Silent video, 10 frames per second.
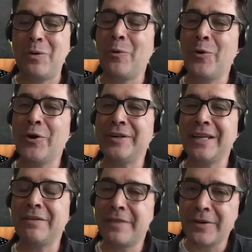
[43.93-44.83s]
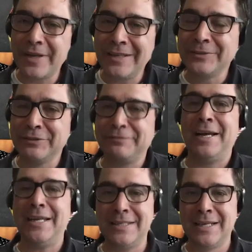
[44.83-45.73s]
or if they're
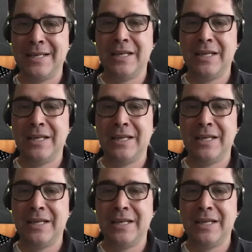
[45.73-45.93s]
ill-defined,